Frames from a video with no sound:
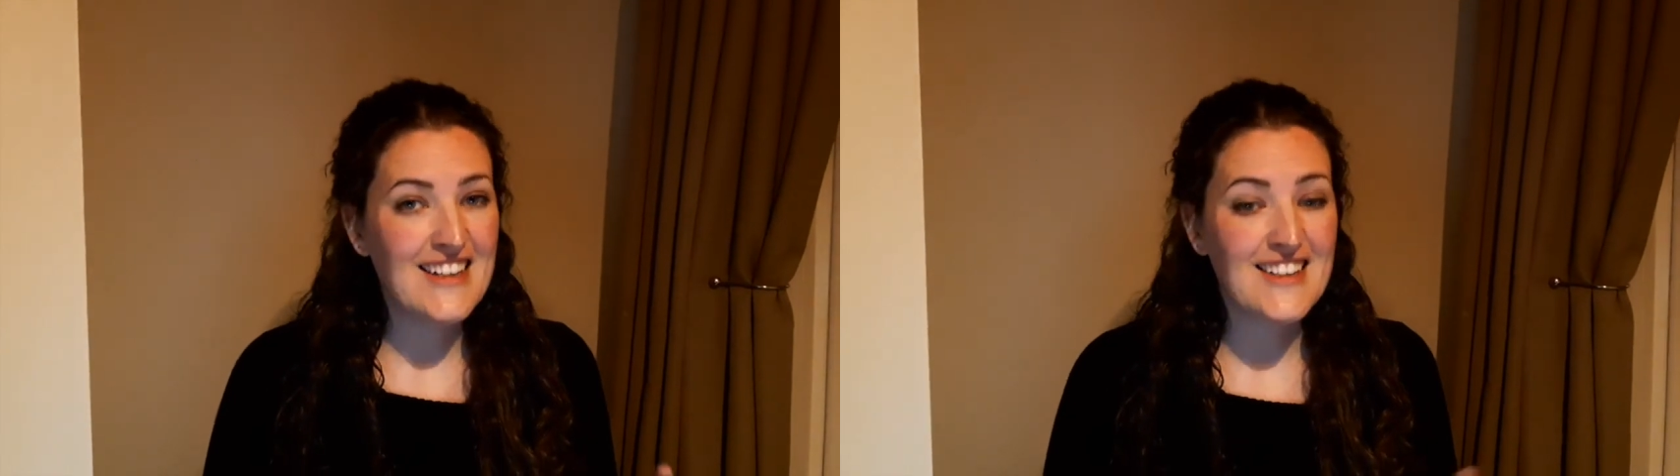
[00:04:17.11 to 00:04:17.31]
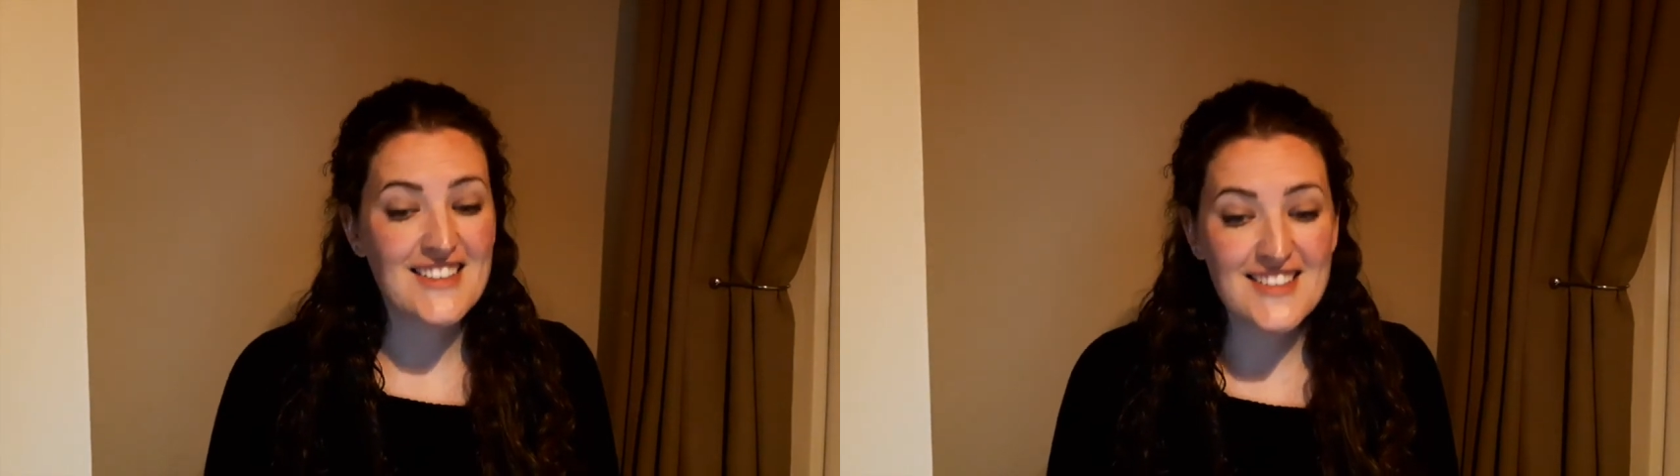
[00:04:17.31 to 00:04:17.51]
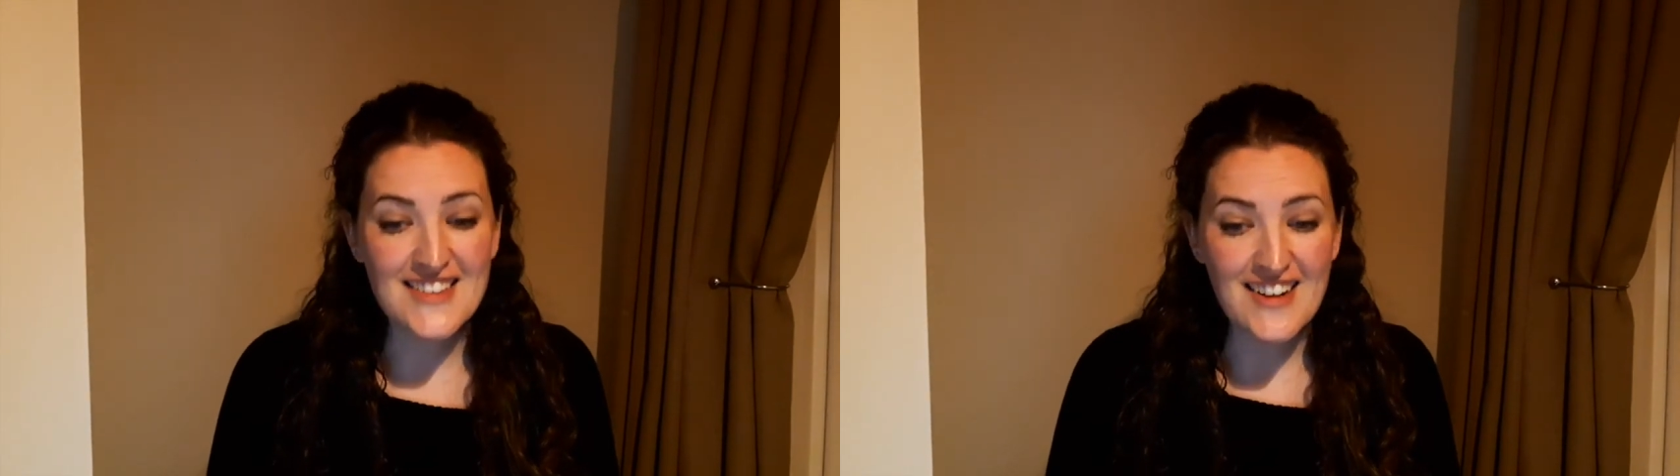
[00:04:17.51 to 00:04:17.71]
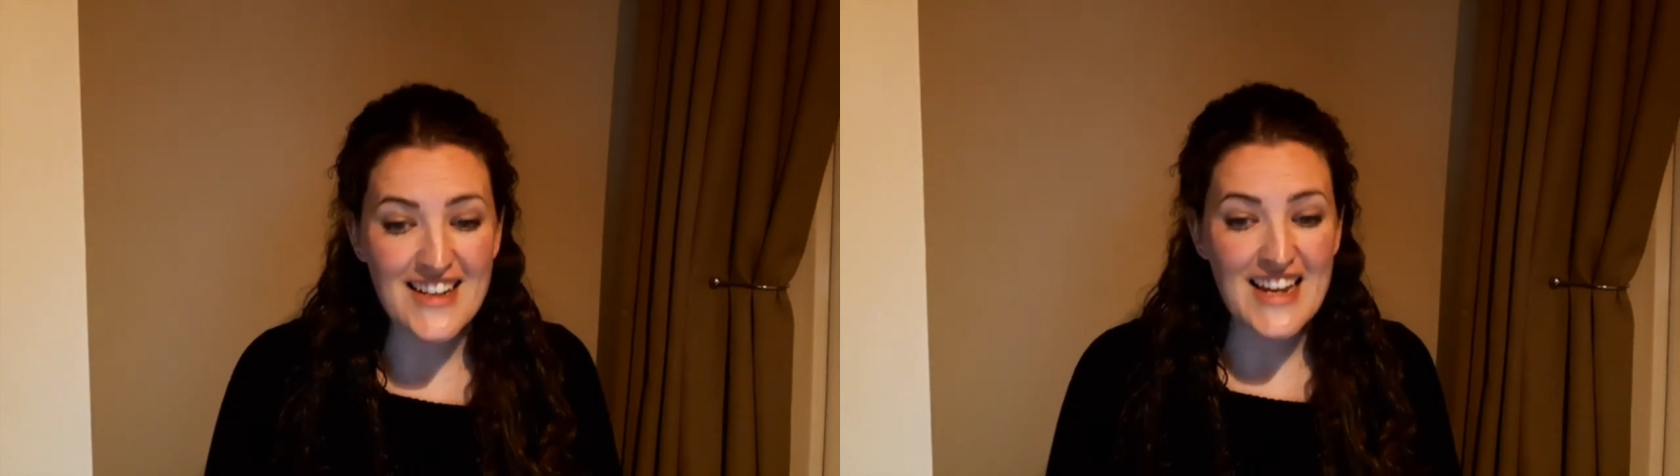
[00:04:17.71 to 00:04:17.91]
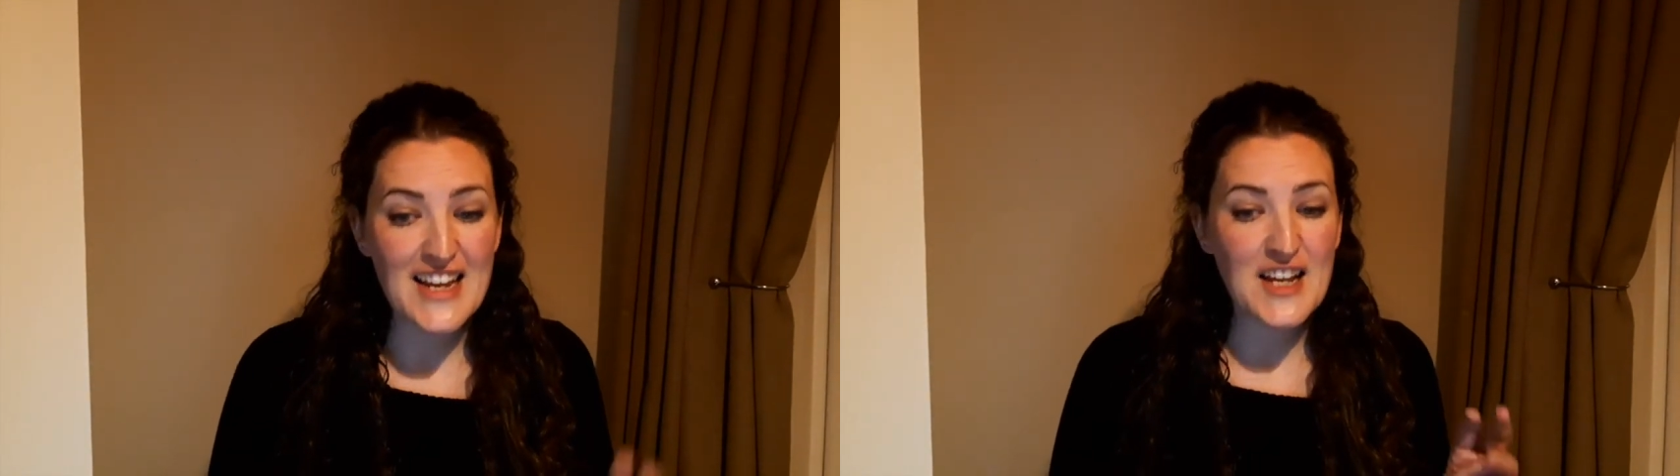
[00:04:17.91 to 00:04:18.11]

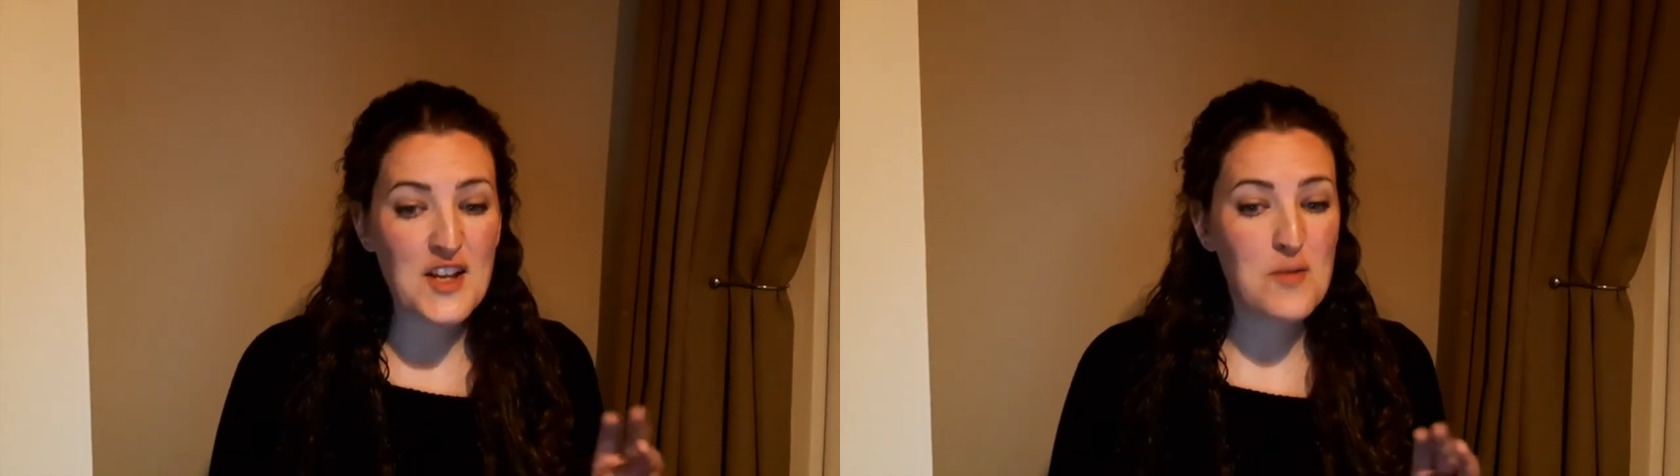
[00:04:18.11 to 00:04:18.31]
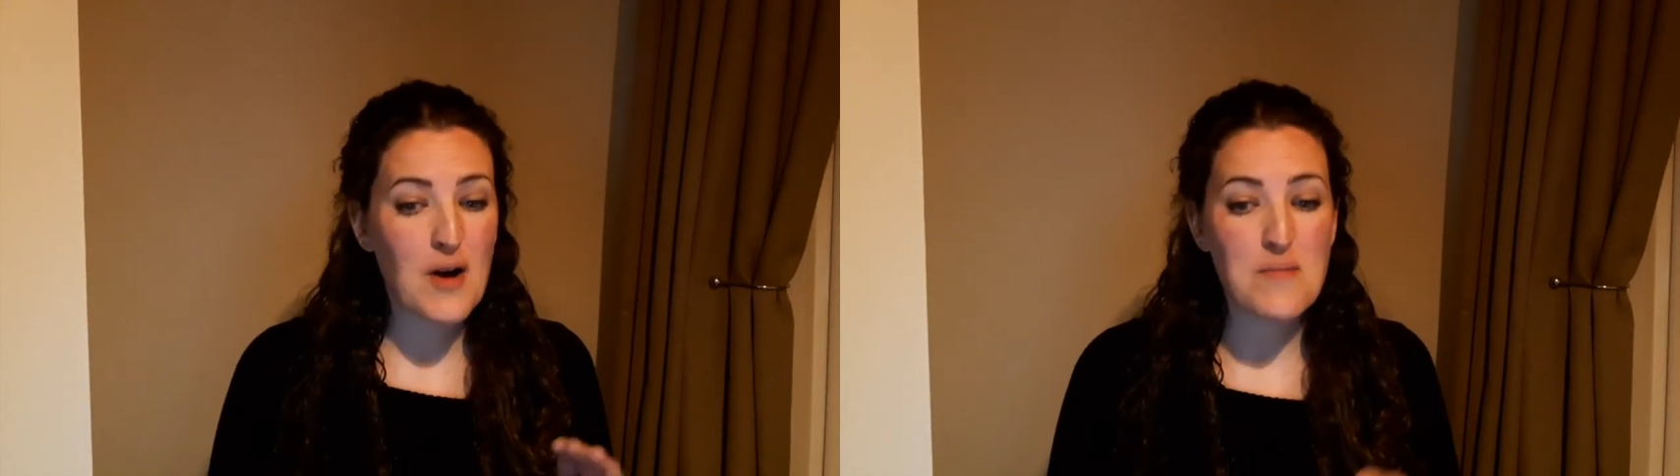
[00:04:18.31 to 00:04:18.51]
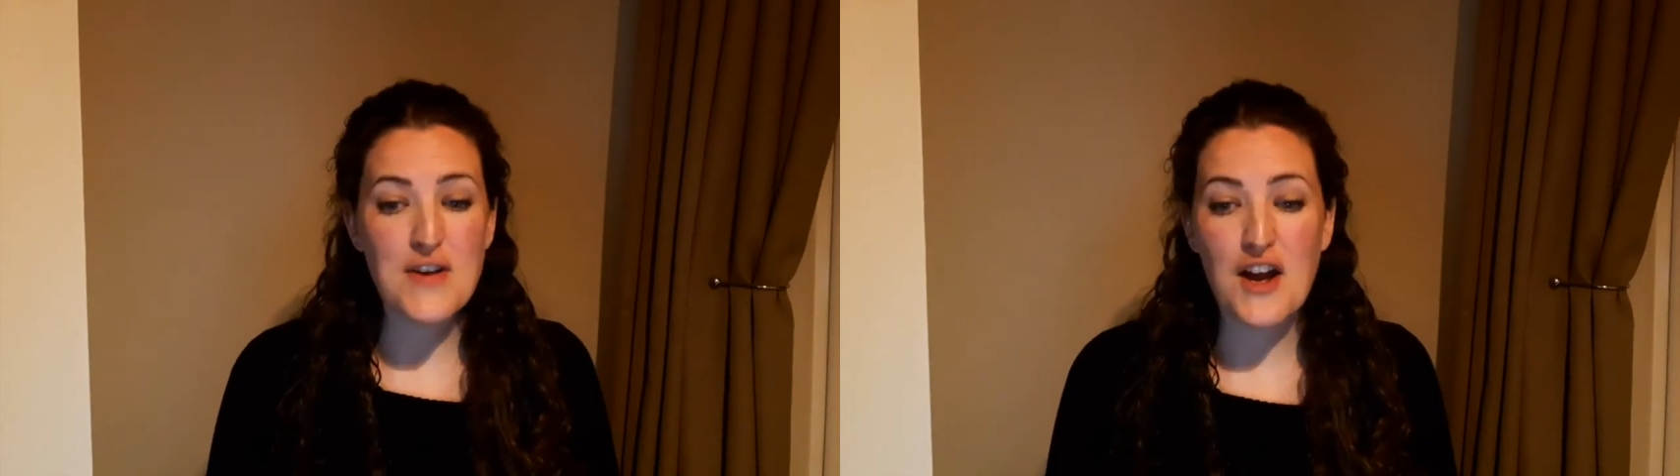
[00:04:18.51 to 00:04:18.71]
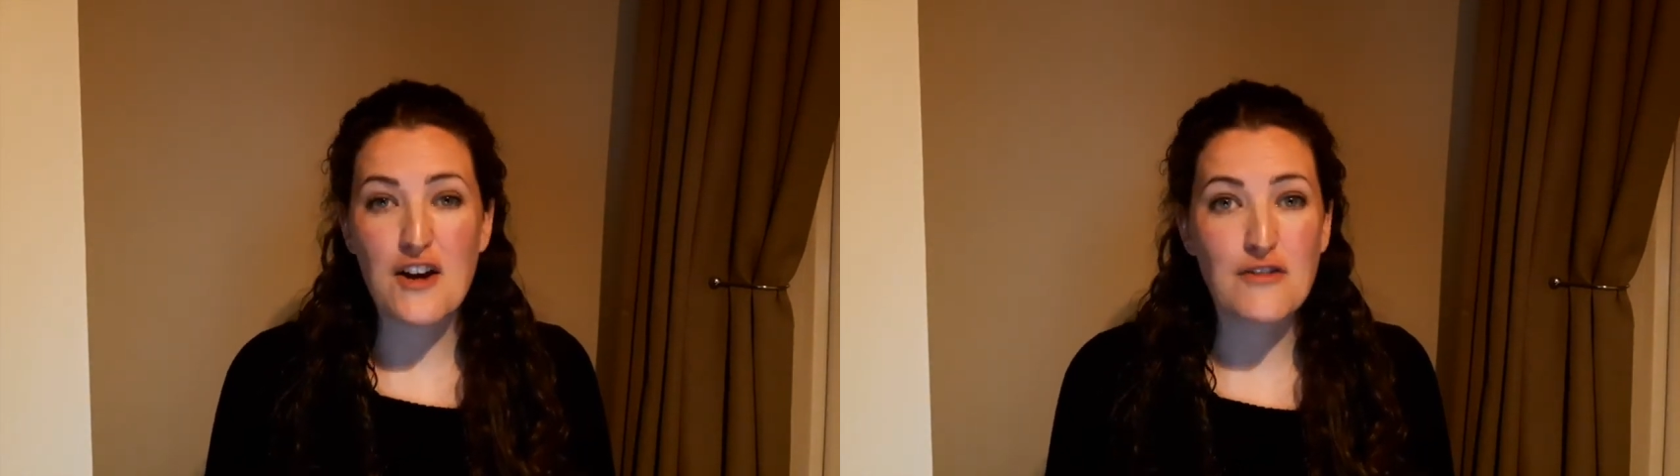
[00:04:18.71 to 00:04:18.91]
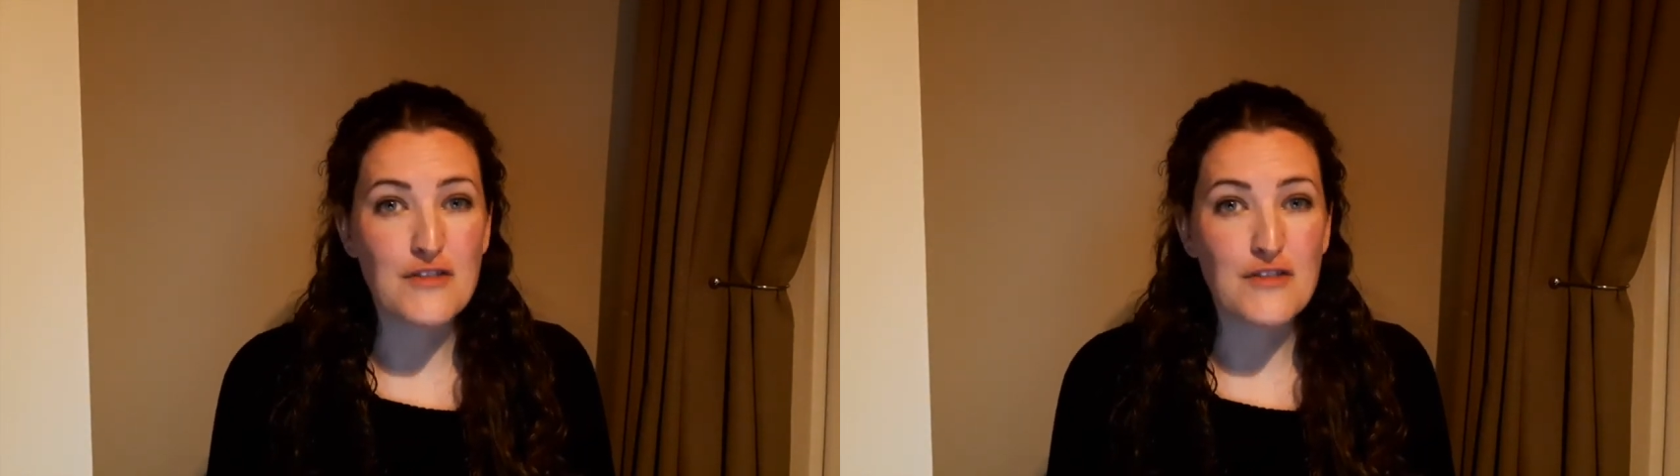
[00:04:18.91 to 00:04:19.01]
studying, you might be caring for